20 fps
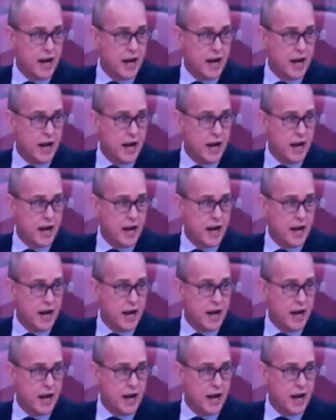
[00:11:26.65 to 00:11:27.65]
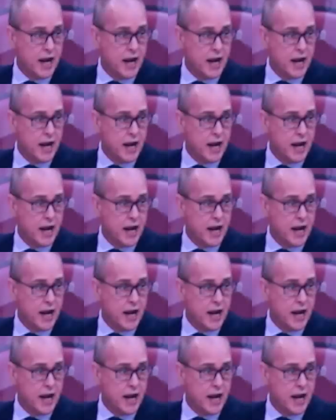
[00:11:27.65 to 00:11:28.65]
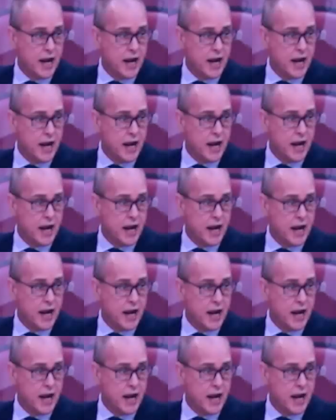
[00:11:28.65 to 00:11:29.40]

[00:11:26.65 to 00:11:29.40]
[no speech]